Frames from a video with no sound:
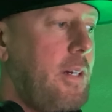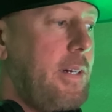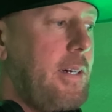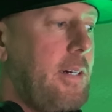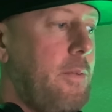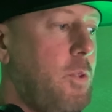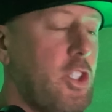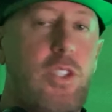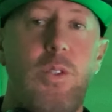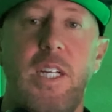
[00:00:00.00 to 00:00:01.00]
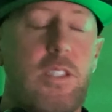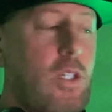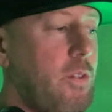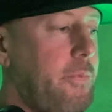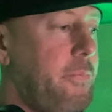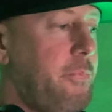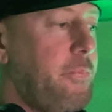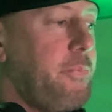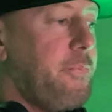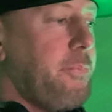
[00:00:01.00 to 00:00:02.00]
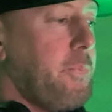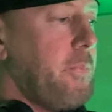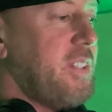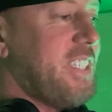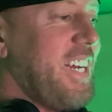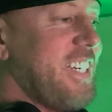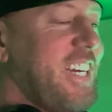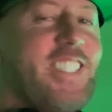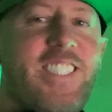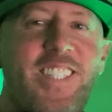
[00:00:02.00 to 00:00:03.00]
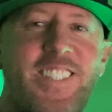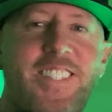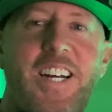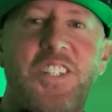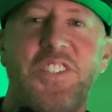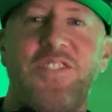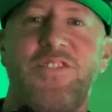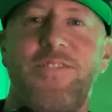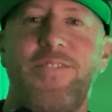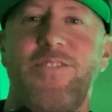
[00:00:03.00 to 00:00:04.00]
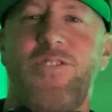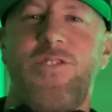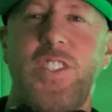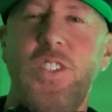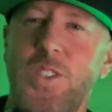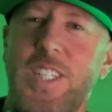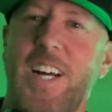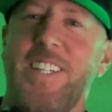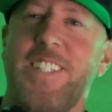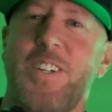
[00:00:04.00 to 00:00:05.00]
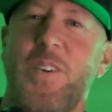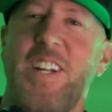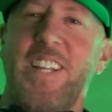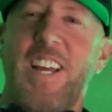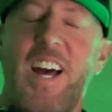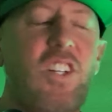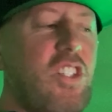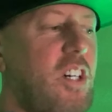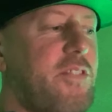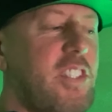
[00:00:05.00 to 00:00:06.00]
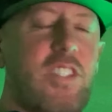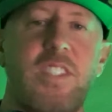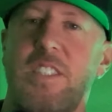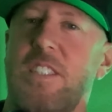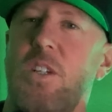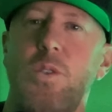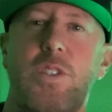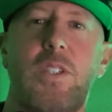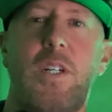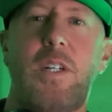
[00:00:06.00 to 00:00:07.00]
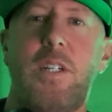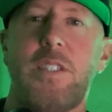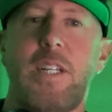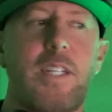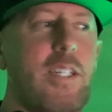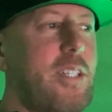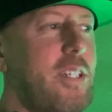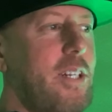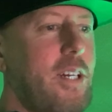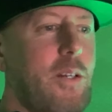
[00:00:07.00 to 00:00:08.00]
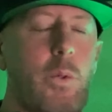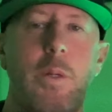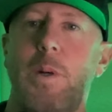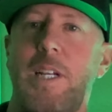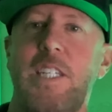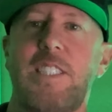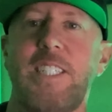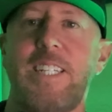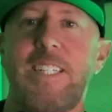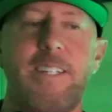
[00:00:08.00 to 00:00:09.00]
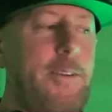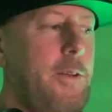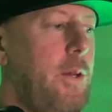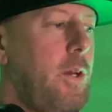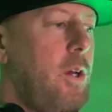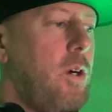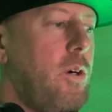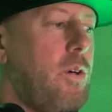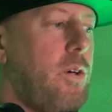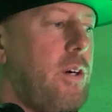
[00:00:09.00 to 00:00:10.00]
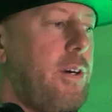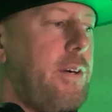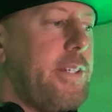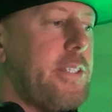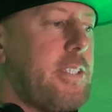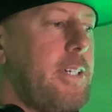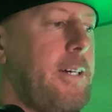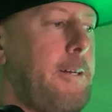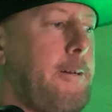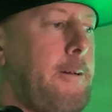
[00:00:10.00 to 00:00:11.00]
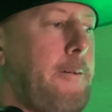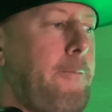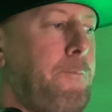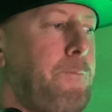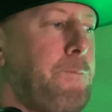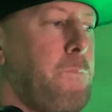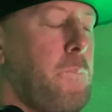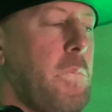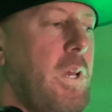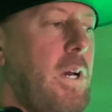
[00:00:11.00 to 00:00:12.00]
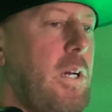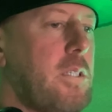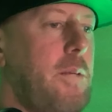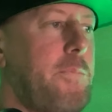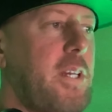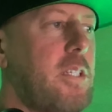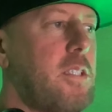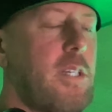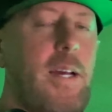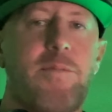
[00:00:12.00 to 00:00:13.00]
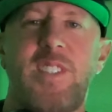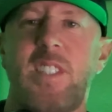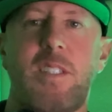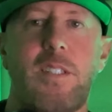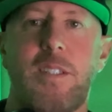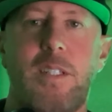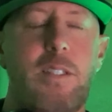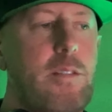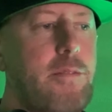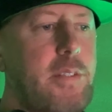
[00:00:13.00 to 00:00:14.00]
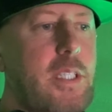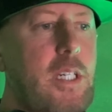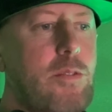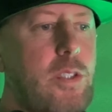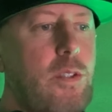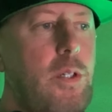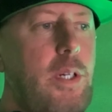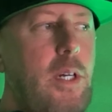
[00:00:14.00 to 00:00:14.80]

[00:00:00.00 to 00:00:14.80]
Uh, well, it's two days old. It's got 96,000 views on it already. I don't know if this is an old song that he did uh, re-releasing, or it's um, uh, something that he did a little video to.